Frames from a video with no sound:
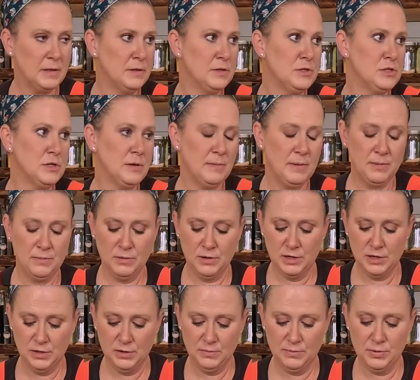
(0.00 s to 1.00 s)
G-Mom, what
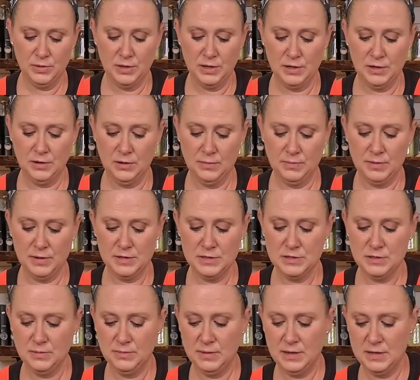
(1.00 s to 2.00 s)
do you put in your
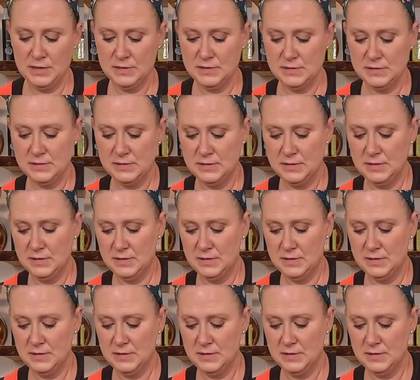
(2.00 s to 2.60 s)
pinto beans?